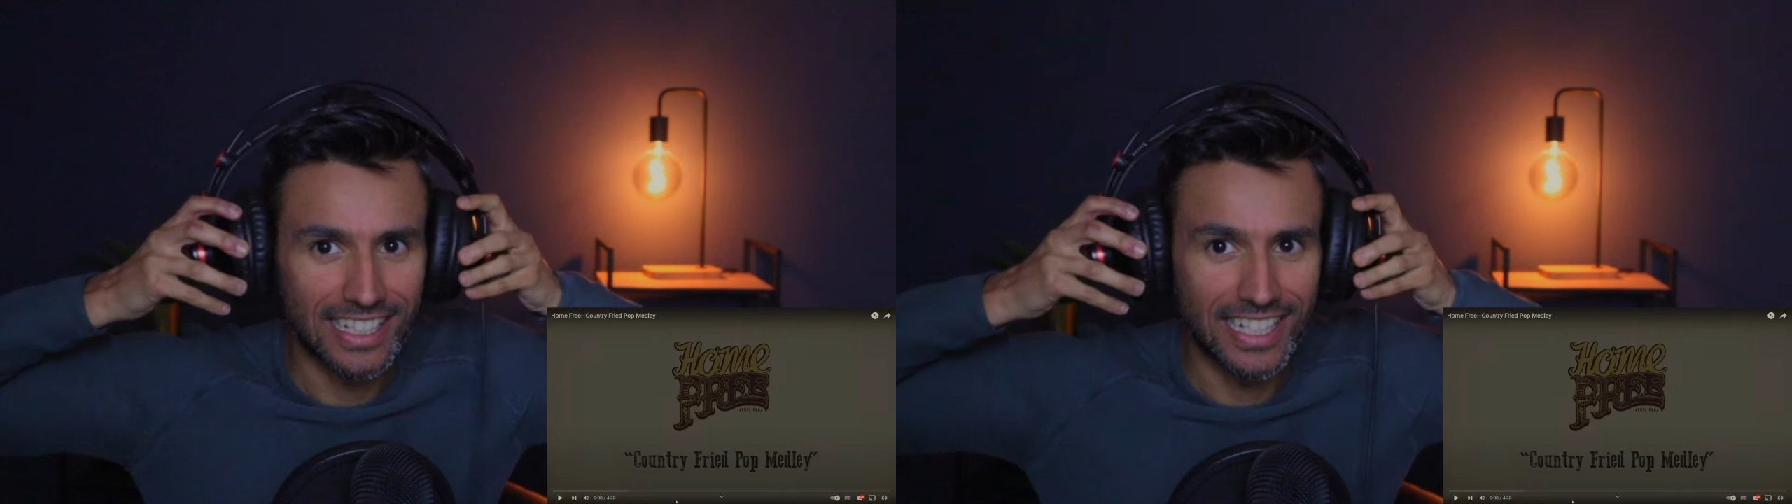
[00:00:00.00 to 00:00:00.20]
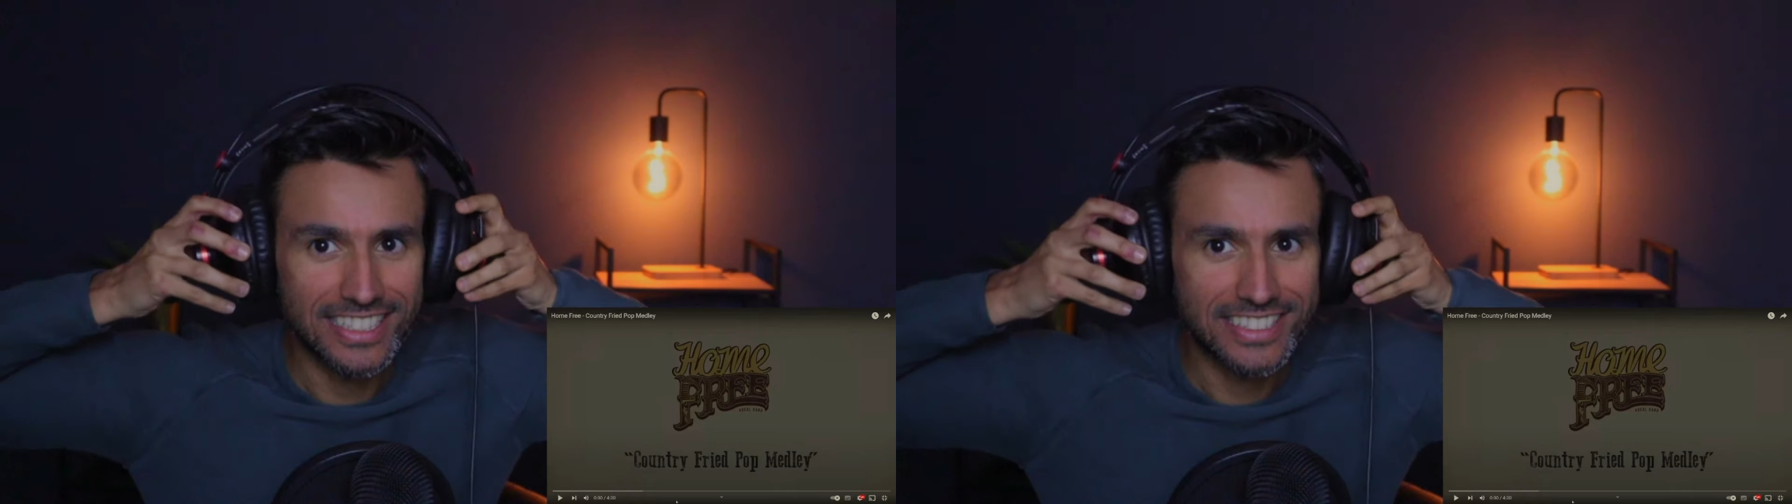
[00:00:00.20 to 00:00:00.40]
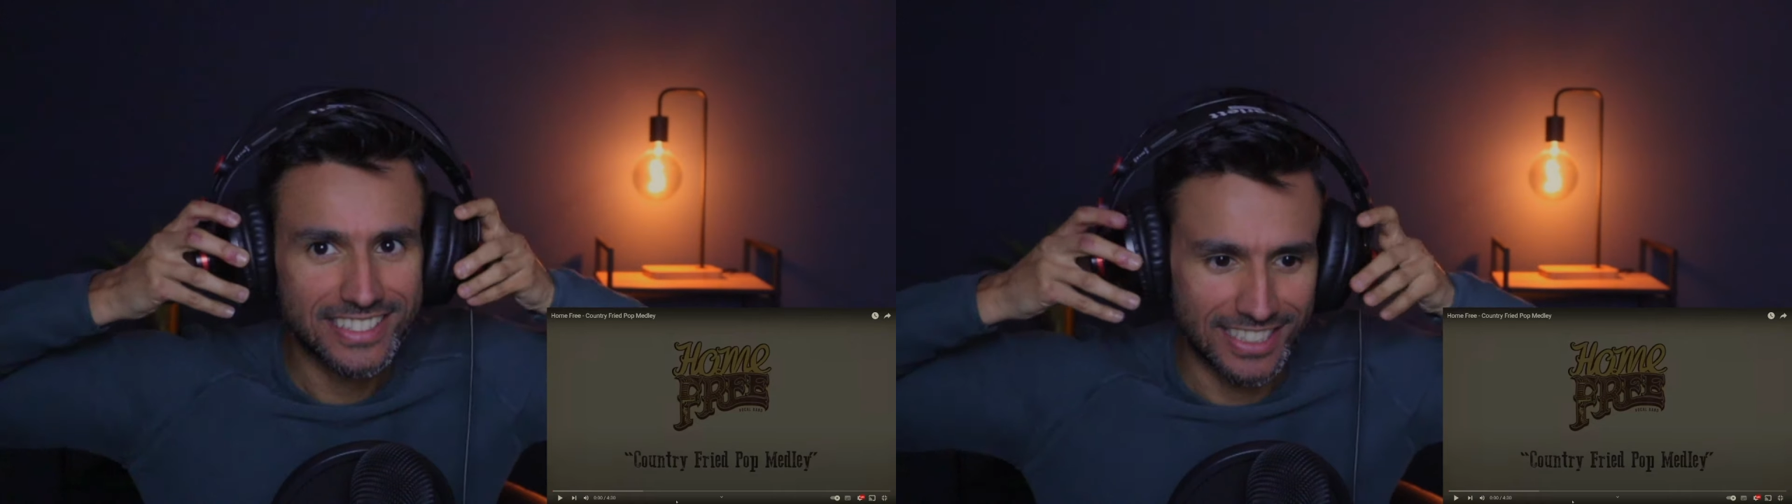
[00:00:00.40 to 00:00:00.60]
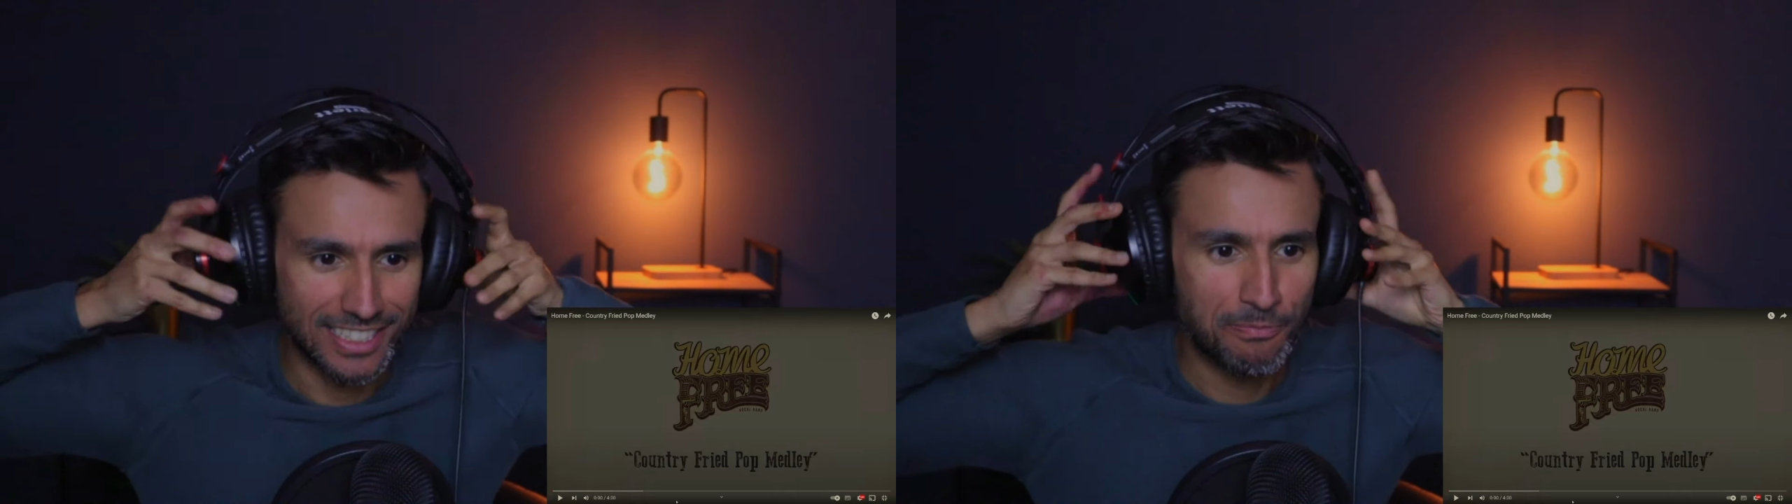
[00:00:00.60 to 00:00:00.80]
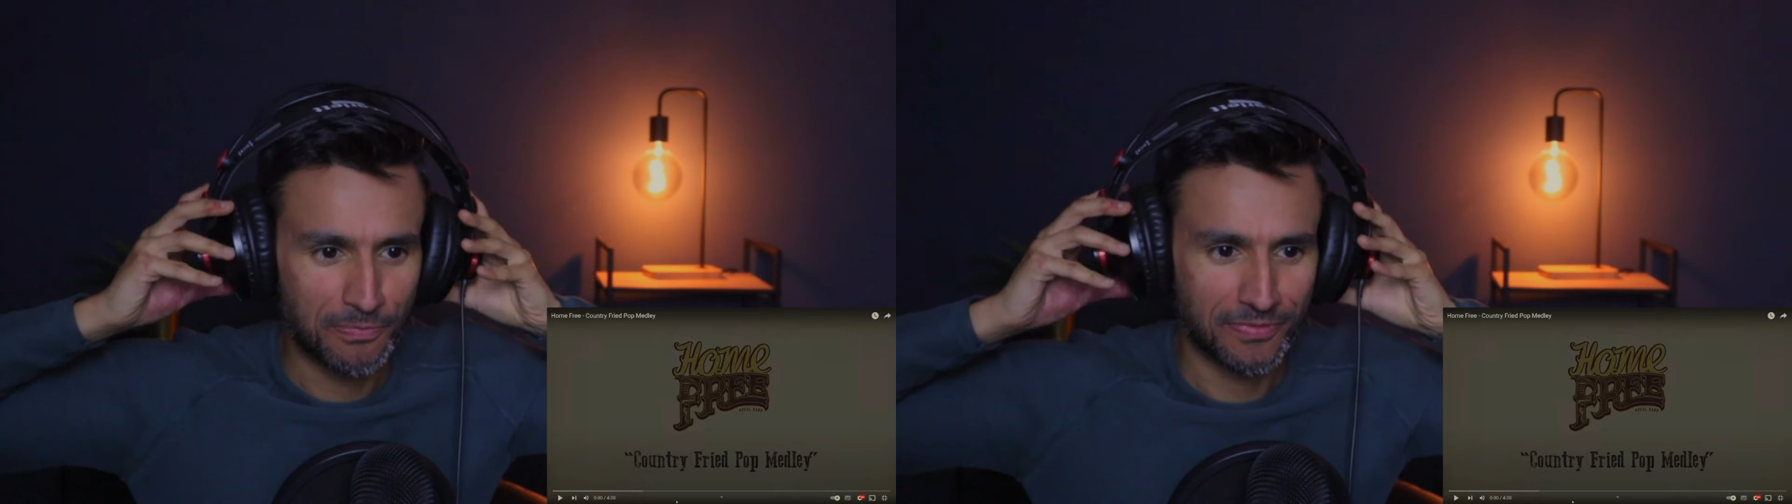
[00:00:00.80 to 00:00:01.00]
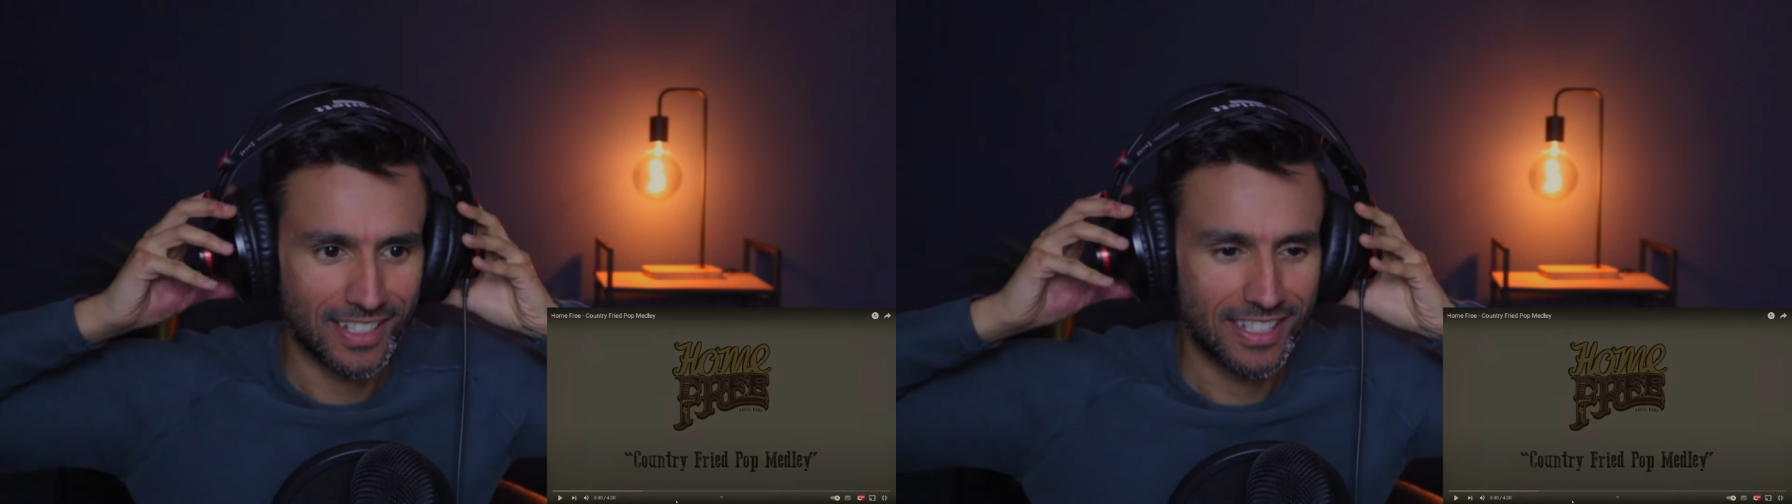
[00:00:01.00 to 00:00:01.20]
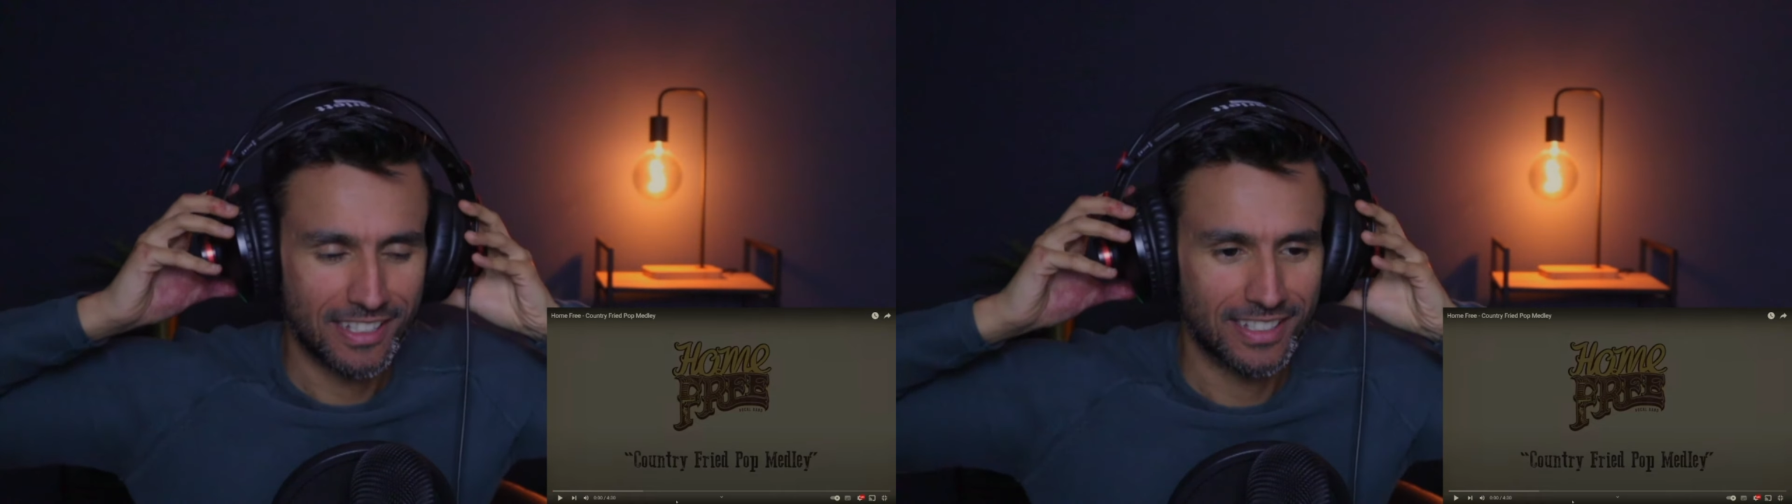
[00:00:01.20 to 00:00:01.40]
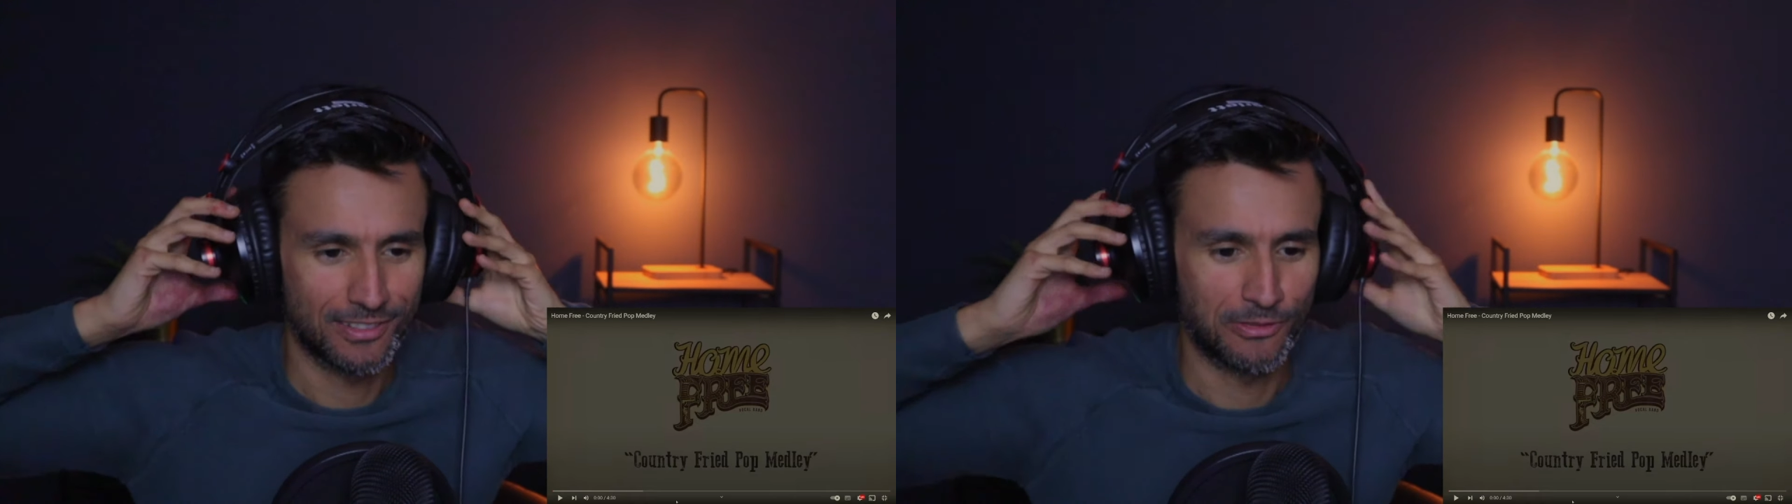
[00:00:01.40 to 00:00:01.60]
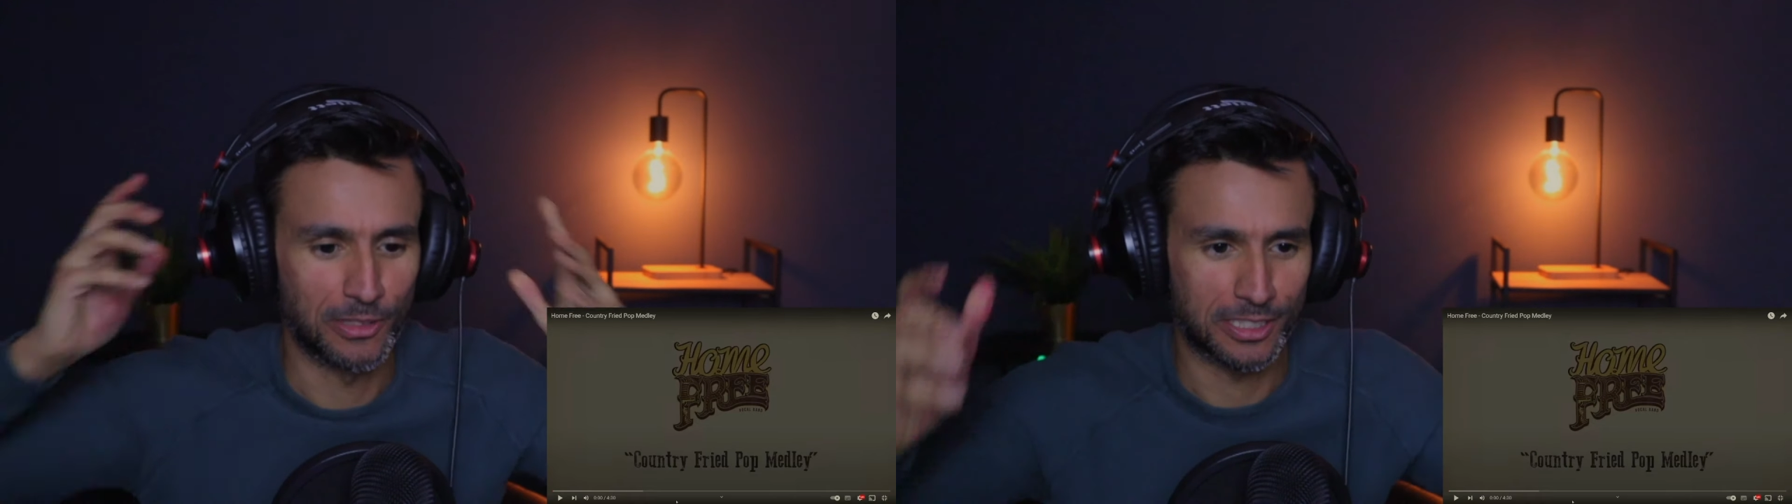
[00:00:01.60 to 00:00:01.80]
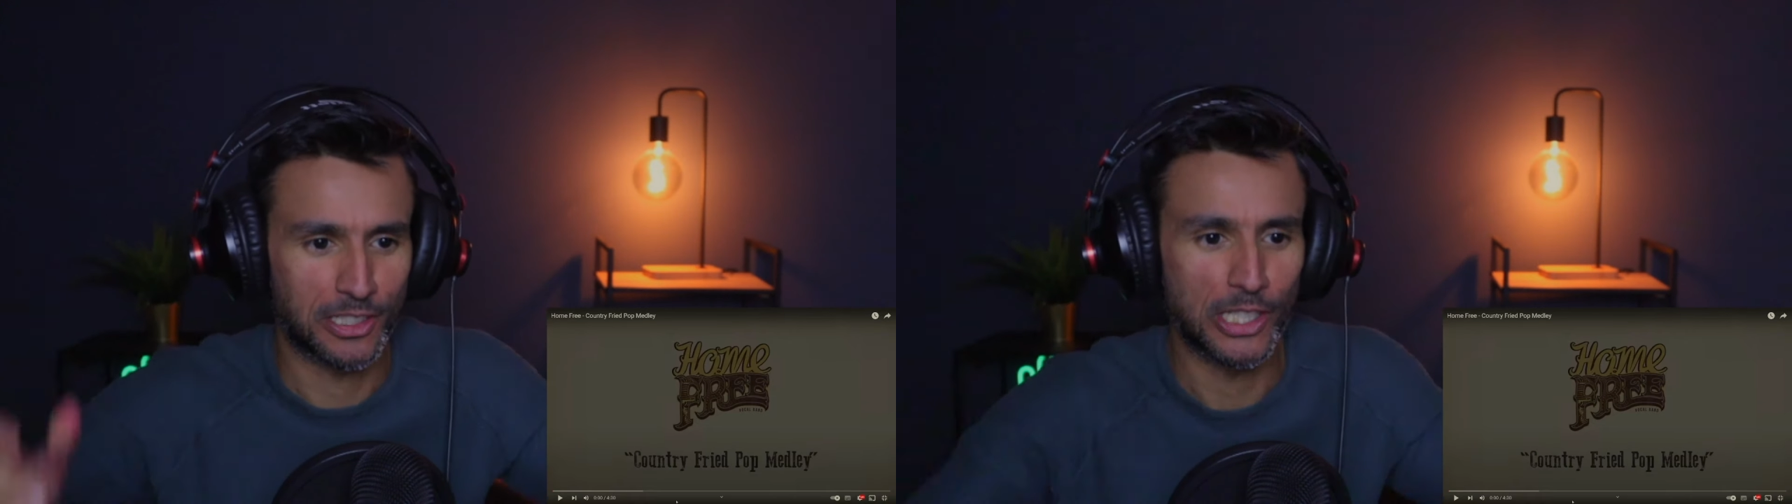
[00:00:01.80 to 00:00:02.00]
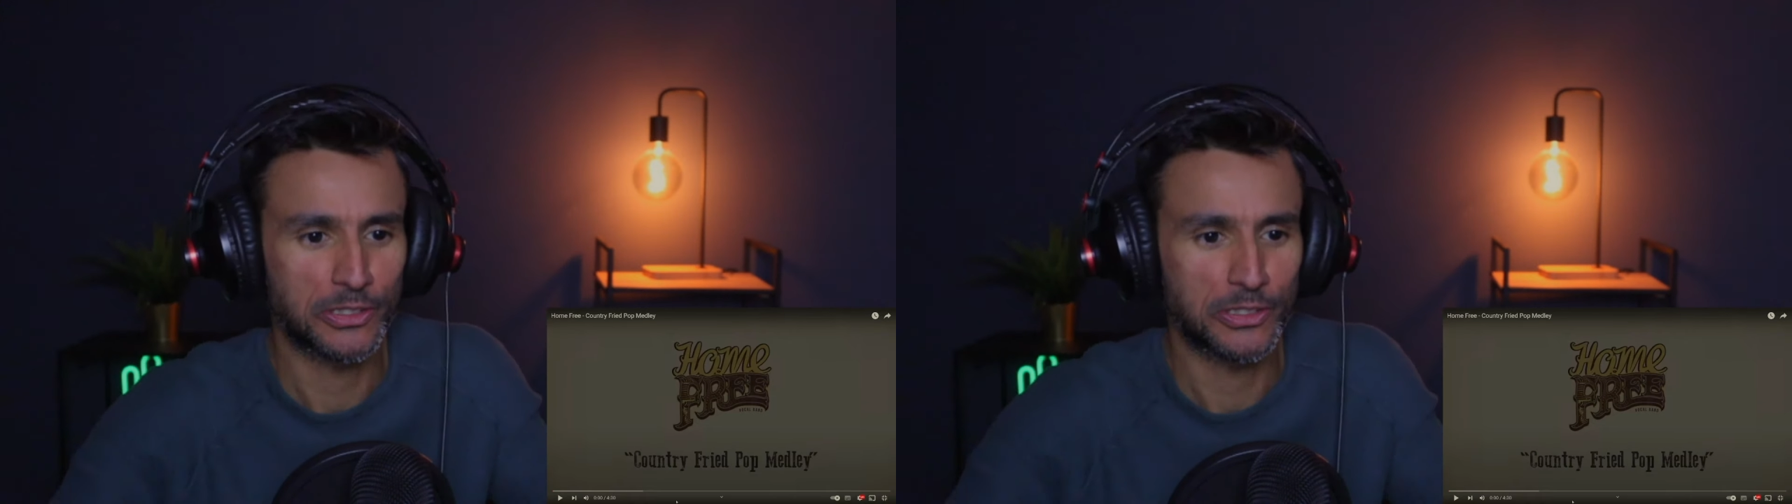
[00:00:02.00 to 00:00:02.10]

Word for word: Let's see what